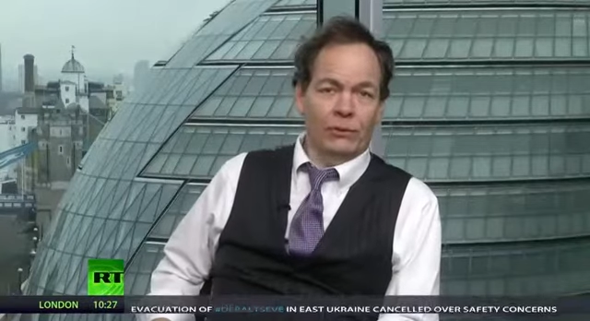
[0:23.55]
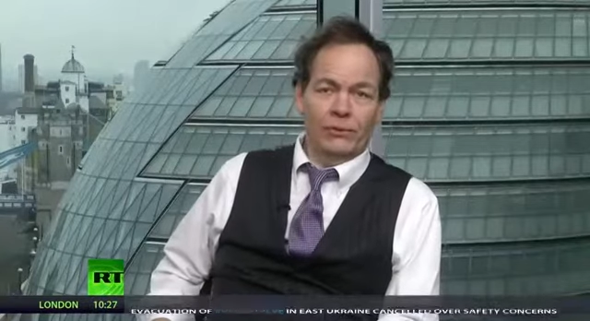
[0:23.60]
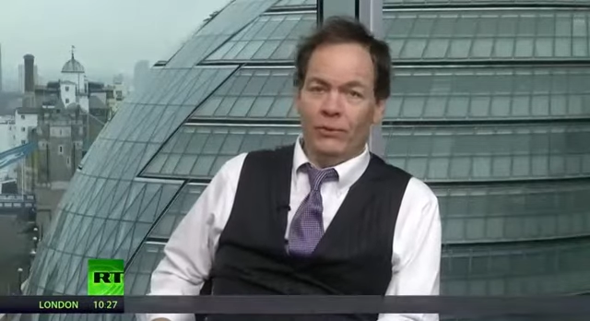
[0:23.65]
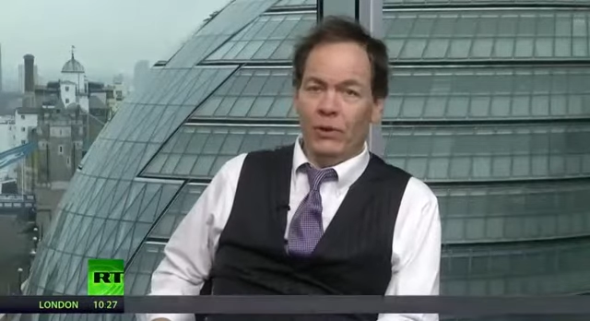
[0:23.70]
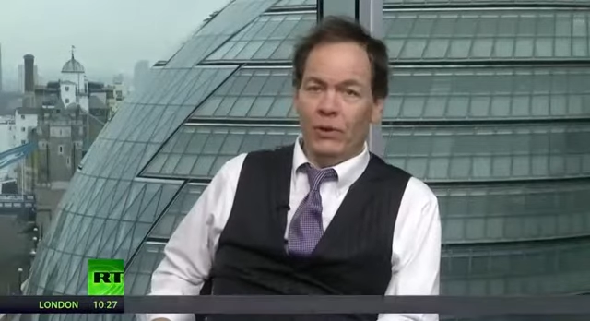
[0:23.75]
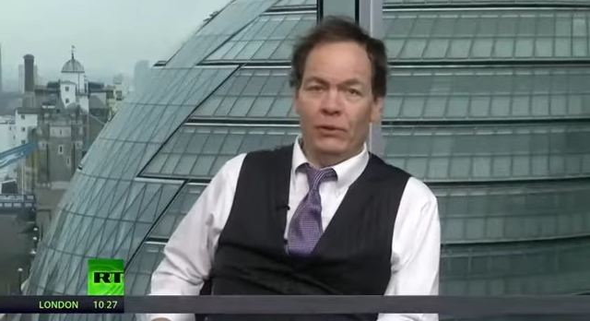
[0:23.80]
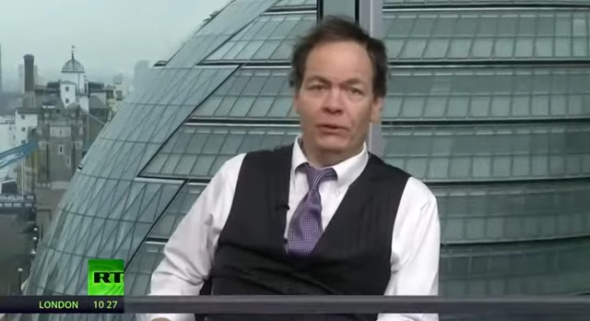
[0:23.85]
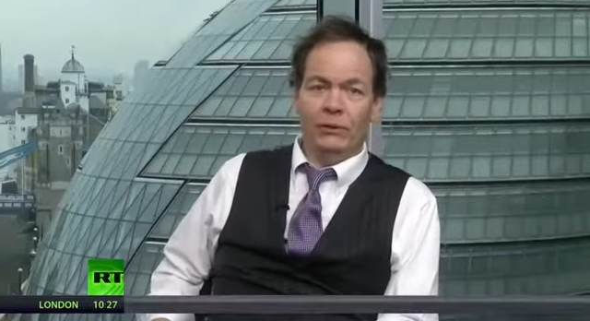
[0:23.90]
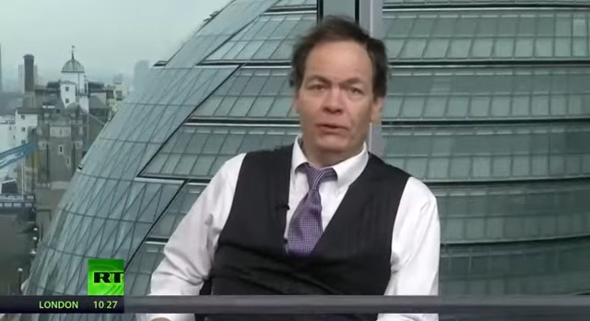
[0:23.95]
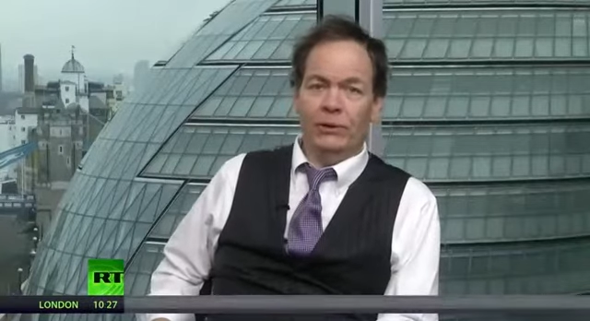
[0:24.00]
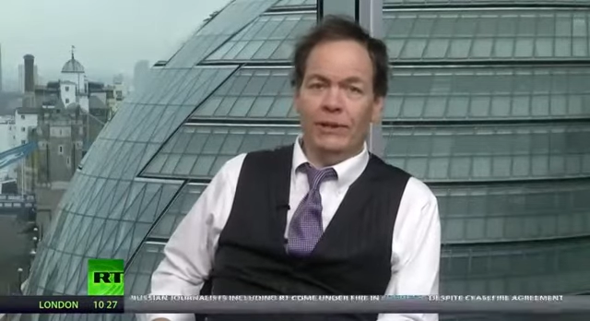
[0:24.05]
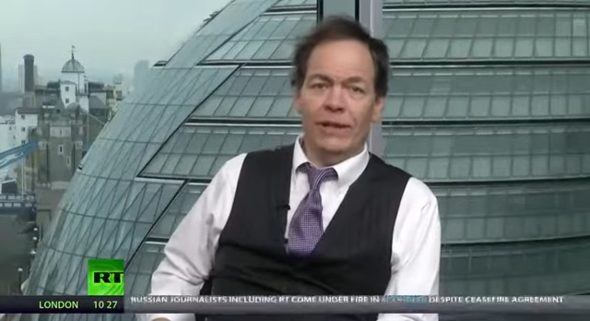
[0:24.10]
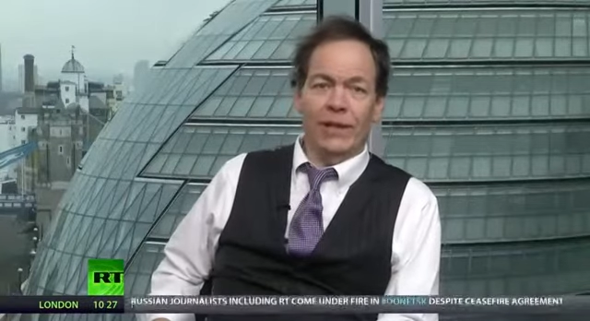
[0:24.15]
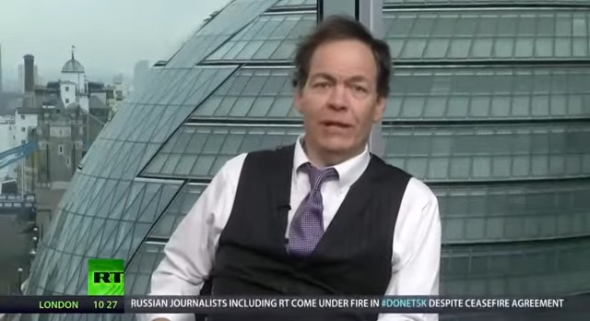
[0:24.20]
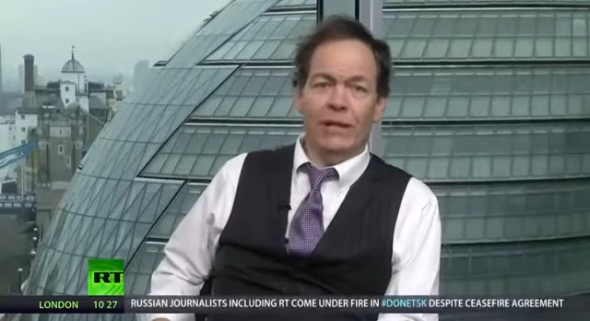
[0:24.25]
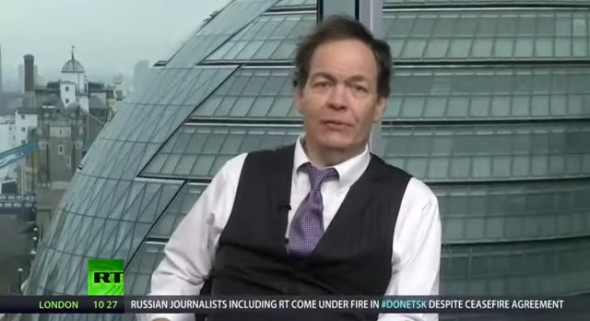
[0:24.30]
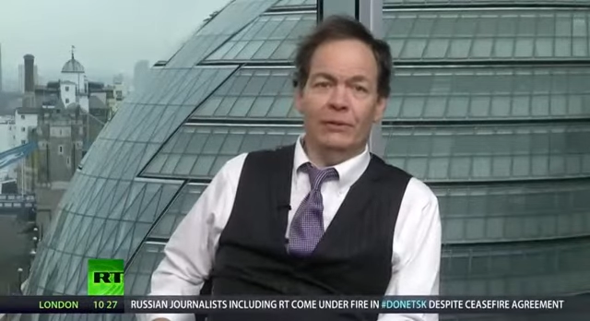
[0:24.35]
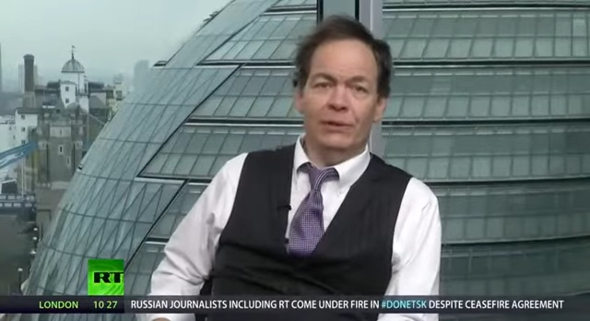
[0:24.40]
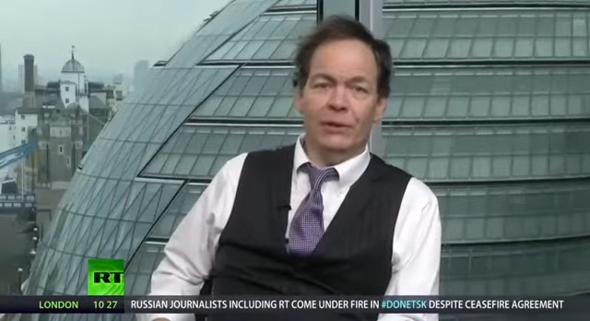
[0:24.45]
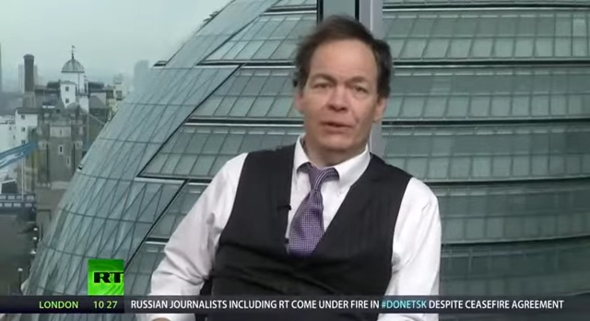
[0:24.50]
foes'
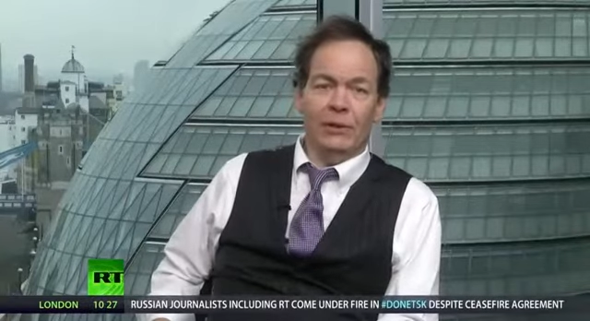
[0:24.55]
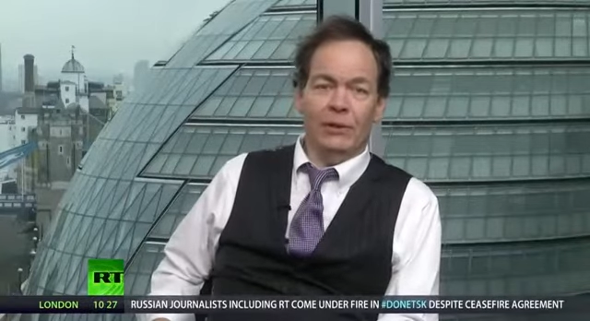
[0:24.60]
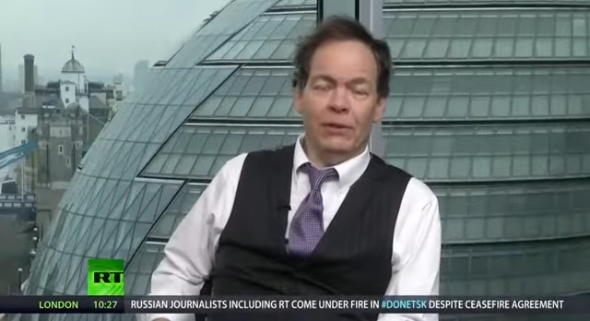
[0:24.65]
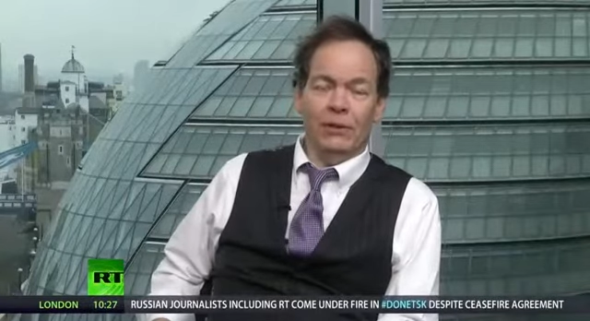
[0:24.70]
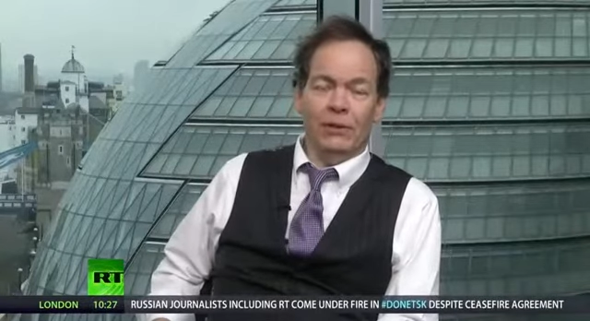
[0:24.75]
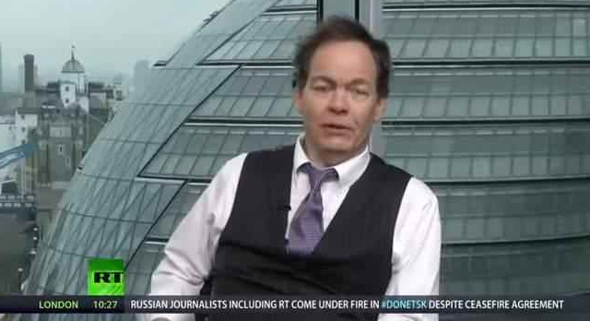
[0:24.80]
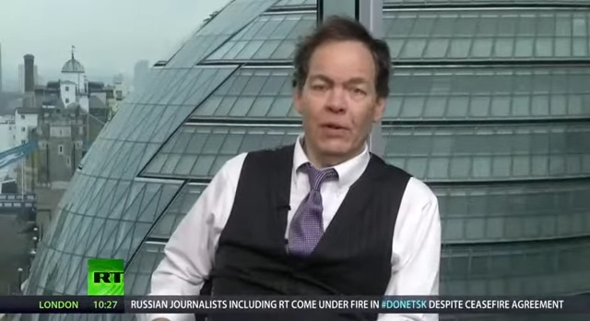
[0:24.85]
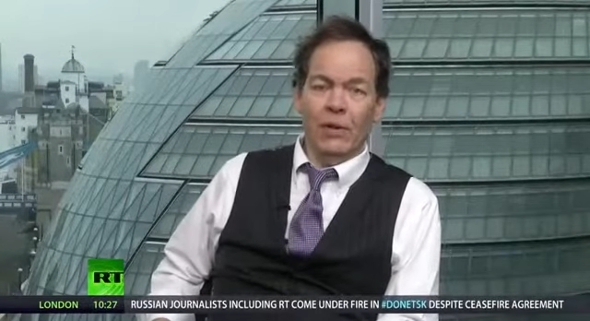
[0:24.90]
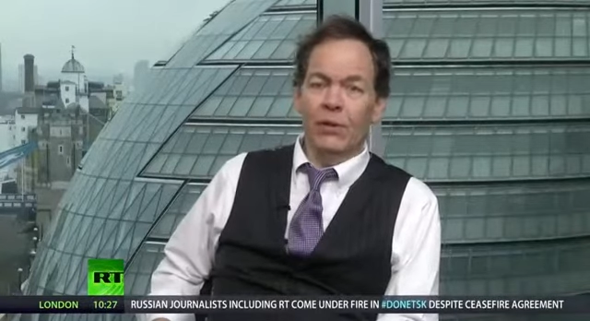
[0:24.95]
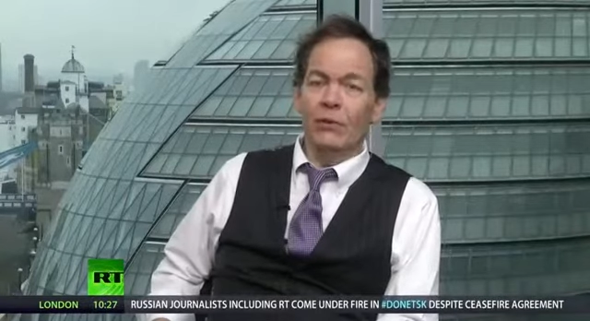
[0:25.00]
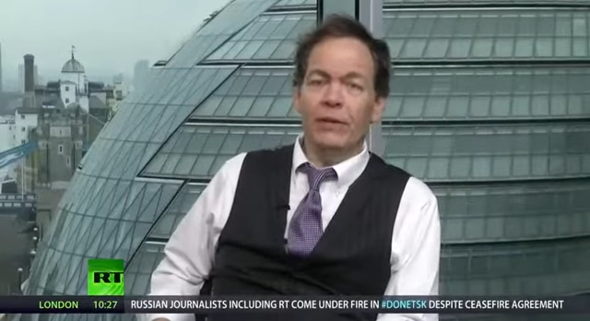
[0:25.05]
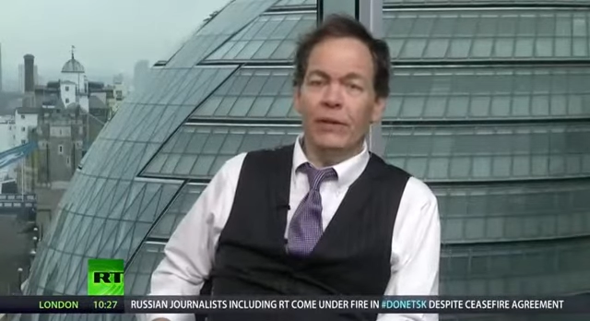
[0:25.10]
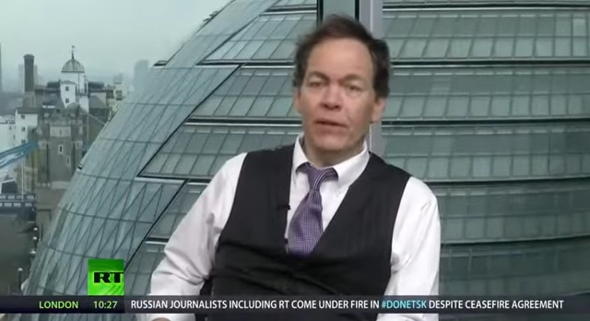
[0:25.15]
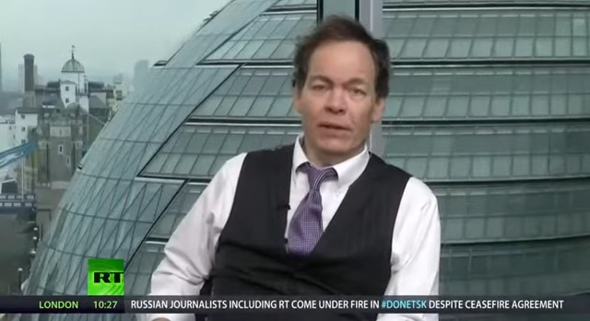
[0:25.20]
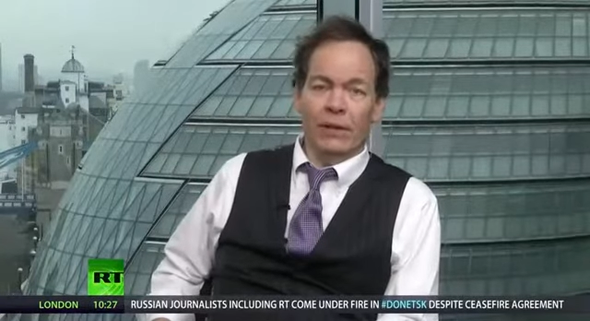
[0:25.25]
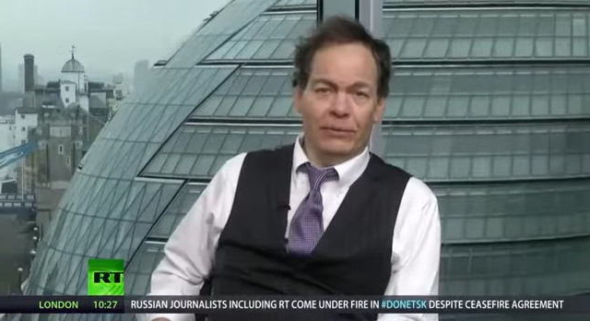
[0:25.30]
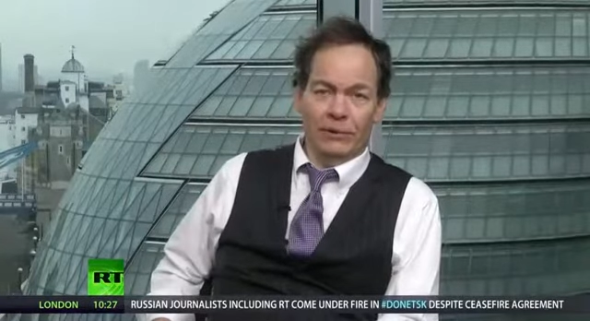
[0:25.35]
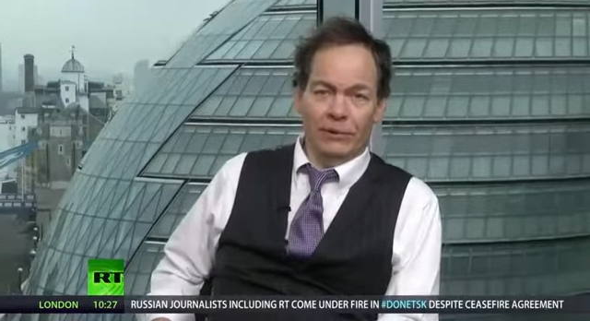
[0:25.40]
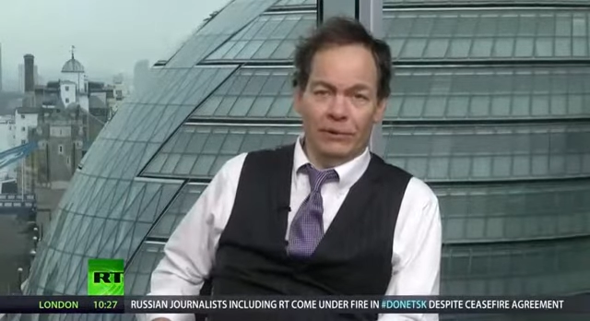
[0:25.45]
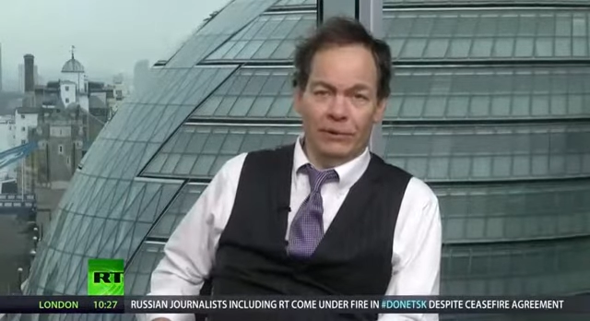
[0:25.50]
gifts are no
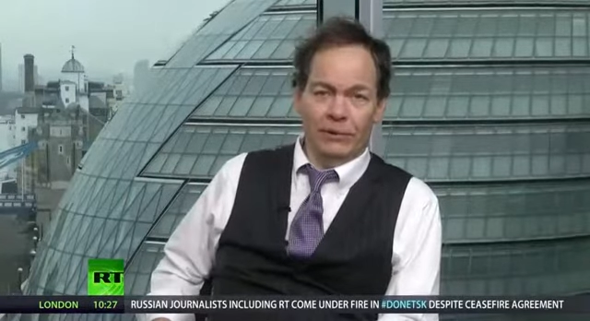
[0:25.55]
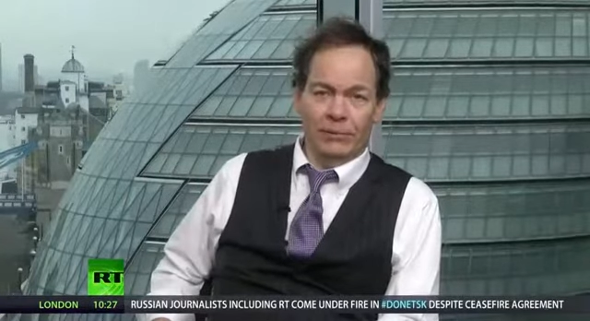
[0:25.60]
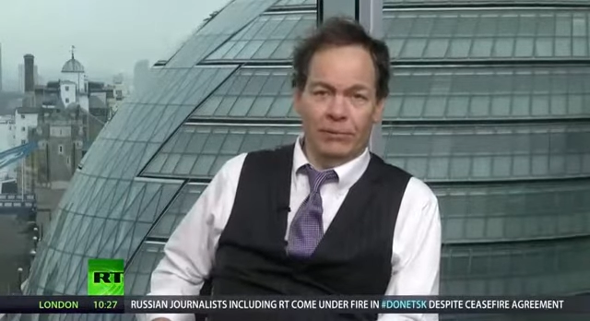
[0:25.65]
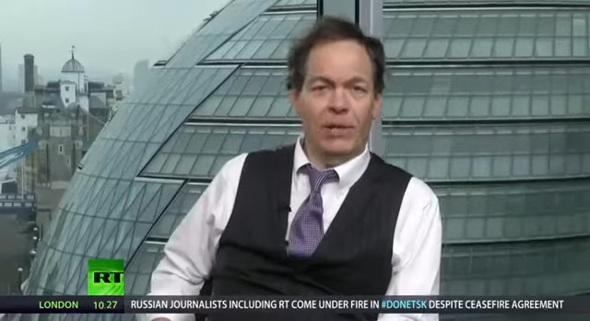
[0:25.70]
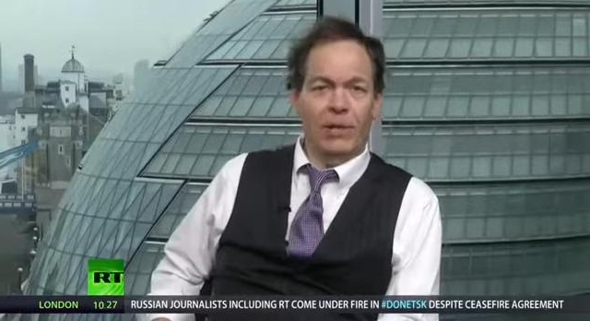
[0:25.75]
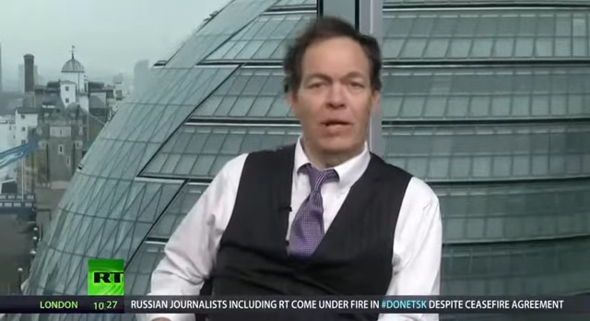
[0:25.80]
gifts,